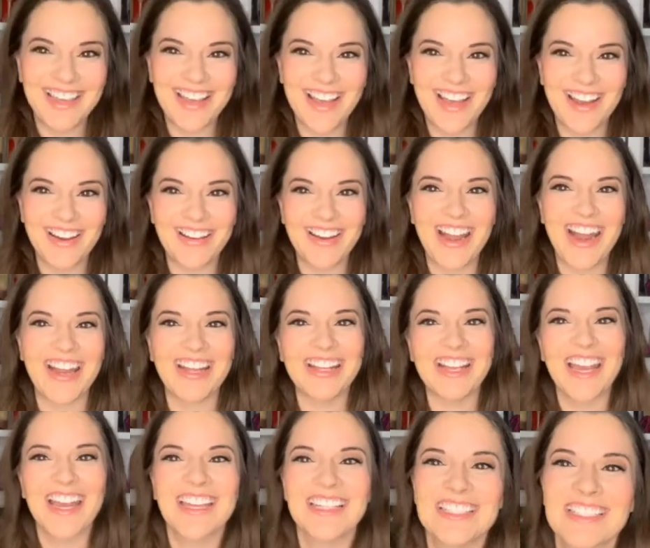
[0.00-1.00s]
Alright
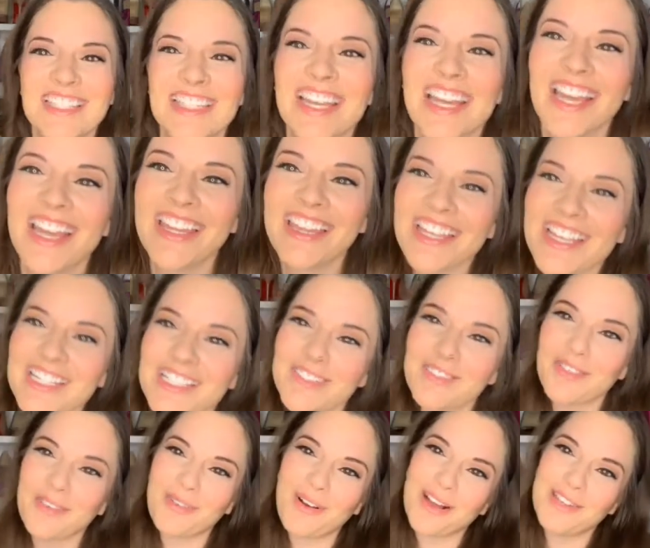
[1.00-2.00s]
guys, thanks
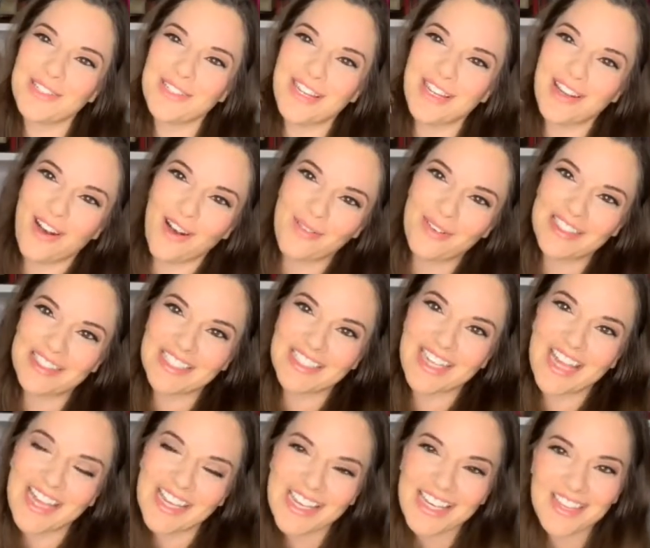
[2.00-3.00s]
for watching Always in
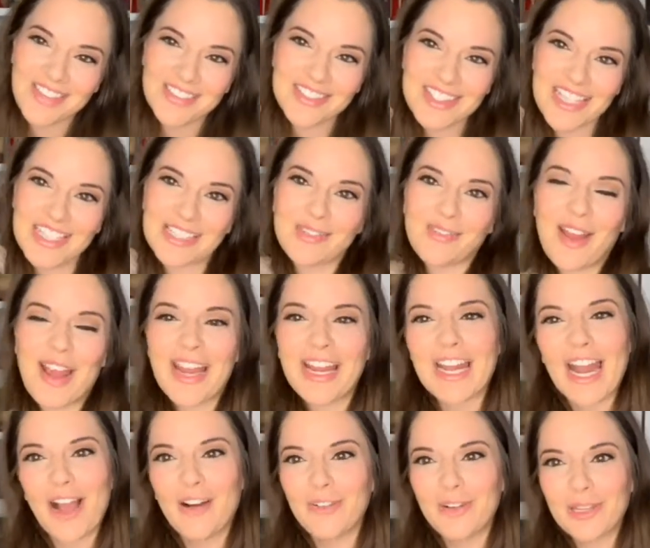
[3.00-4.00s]
High Heels. Thanks for hanging
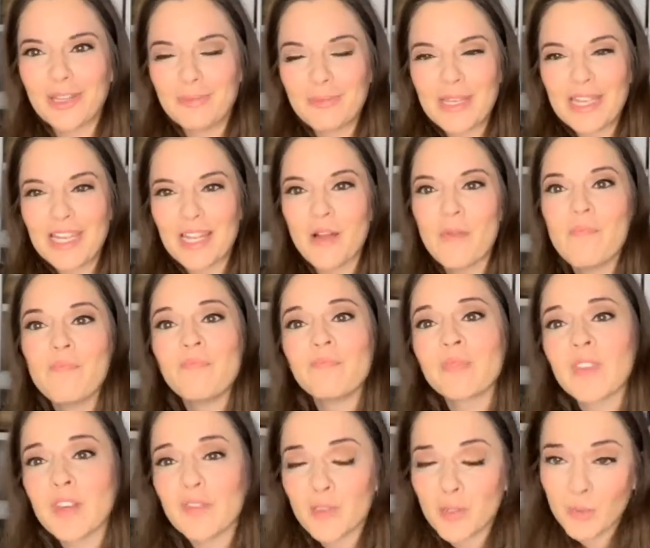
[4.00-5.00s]
out with me.
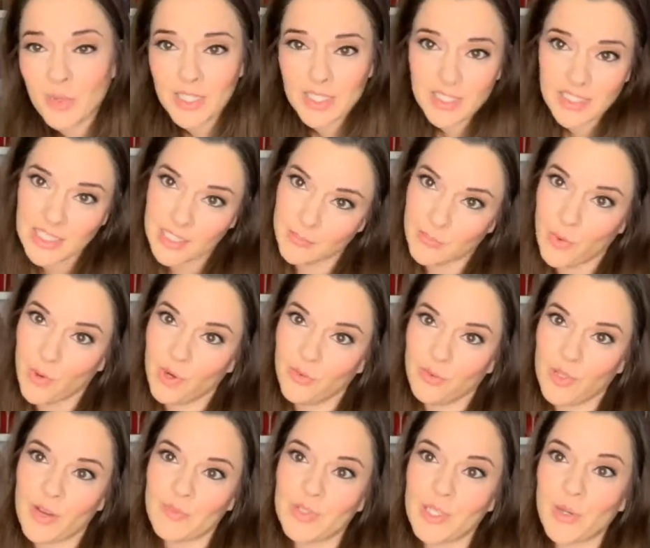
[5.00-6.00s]
If you want to see more, if
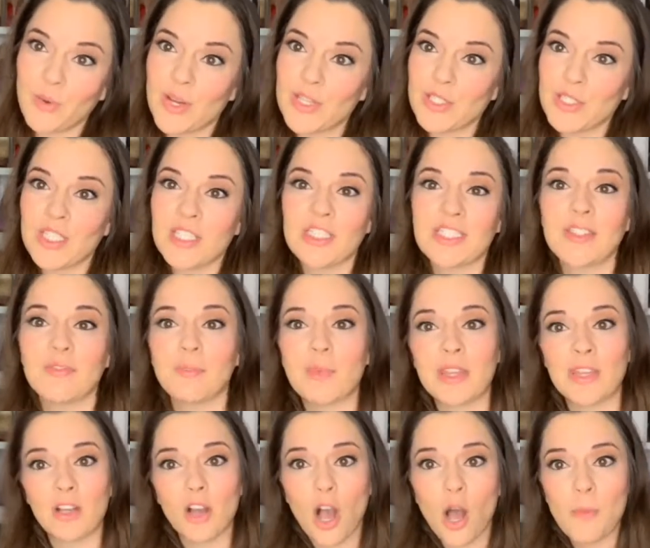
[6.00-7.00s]
you have any questions, leave them in
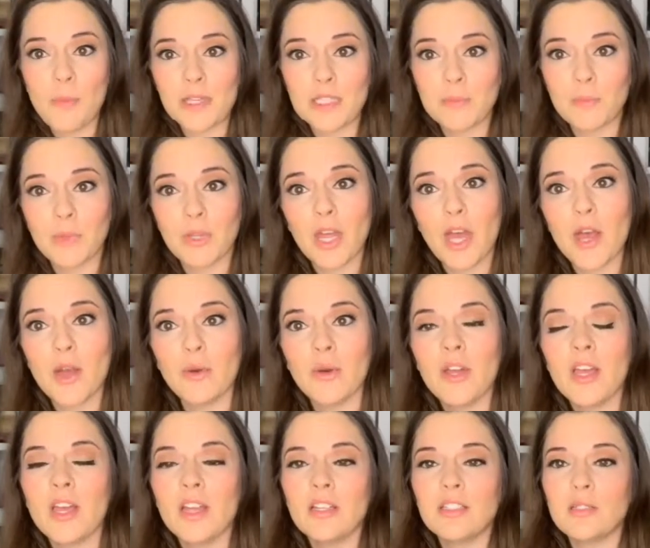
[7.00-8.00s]
the comments below.
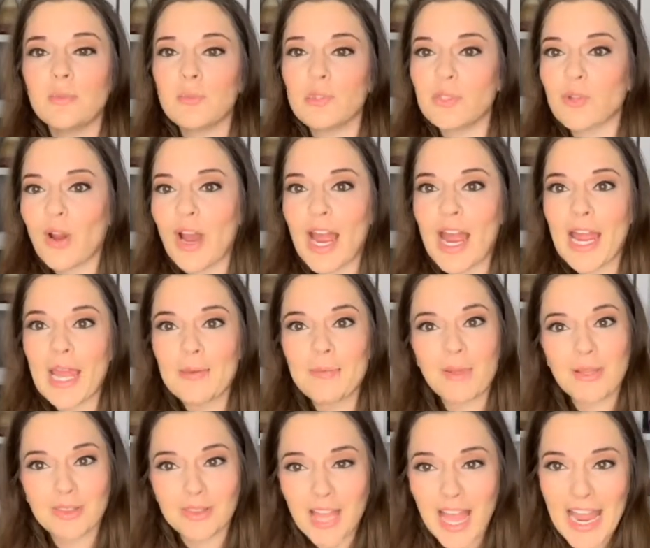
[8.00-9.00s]
Subscribe,
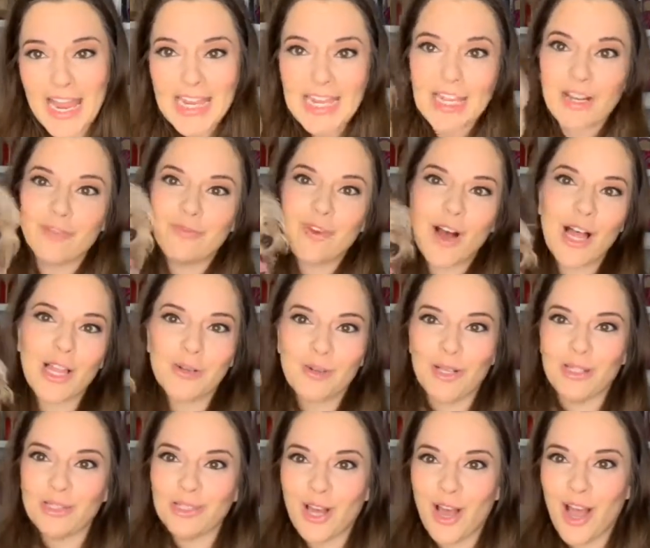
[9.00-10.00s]
like,
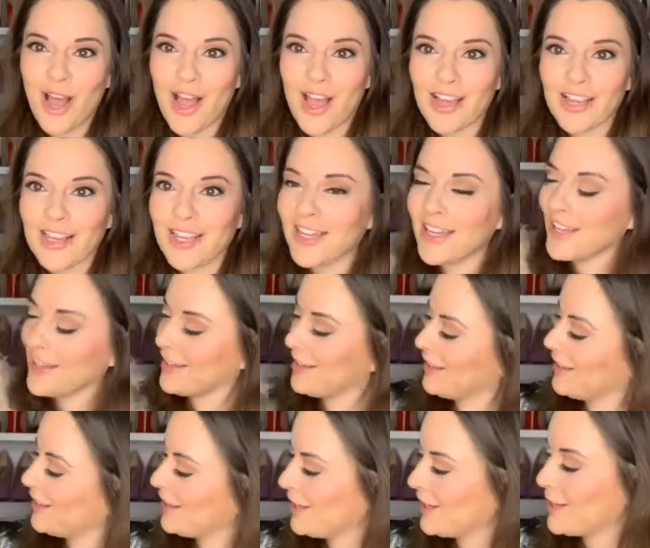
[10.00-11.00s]
follow along.
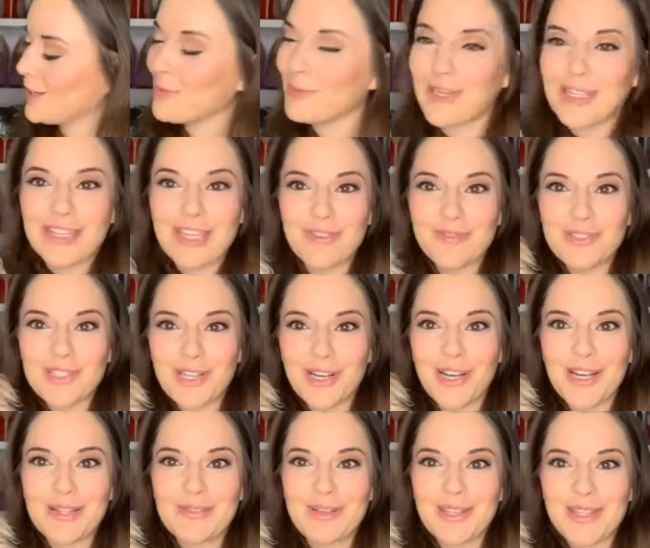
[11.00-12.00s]
We love
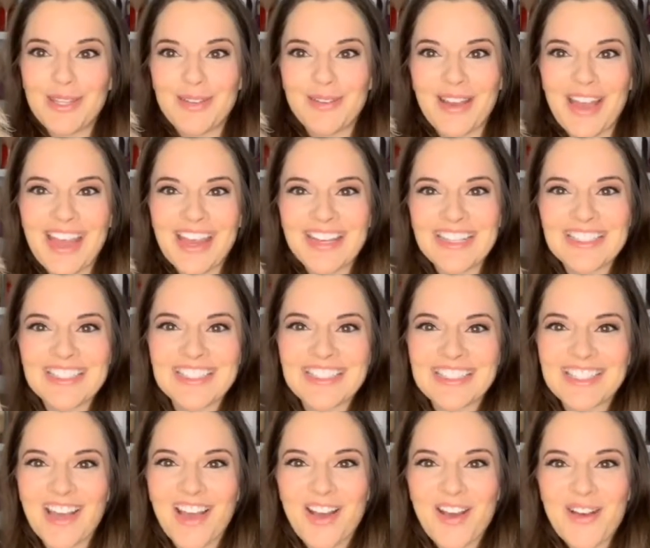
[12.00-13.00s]
sharing with you guys.
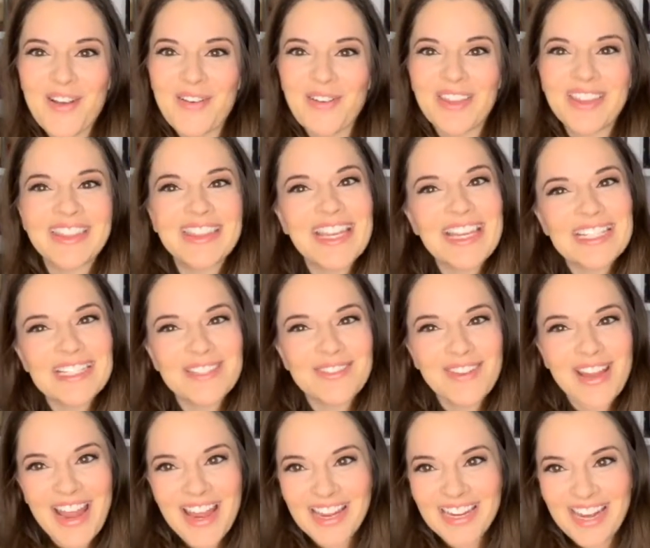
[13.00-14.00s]
So thanks for
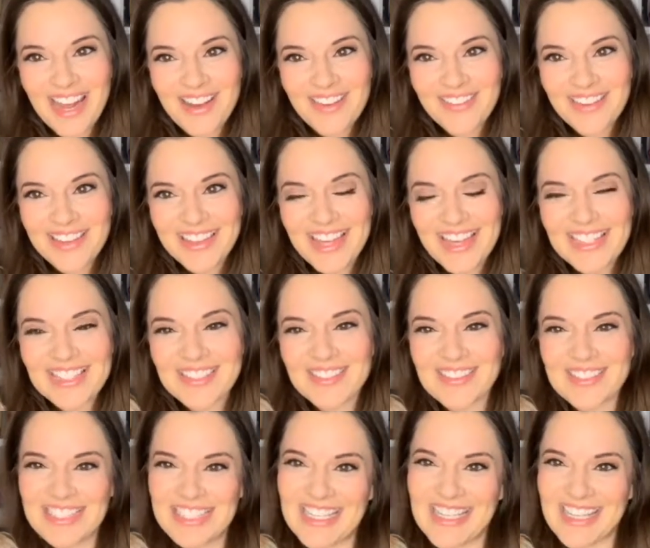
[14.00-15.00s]
hanging out with us.
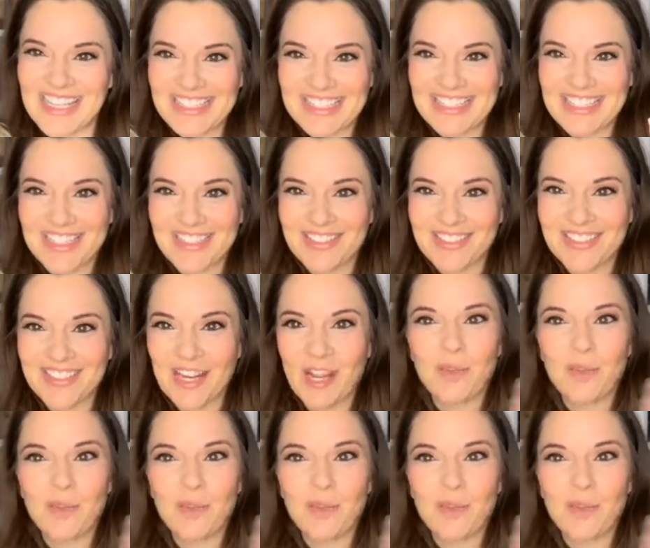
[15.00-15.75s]
We'll see you again soon.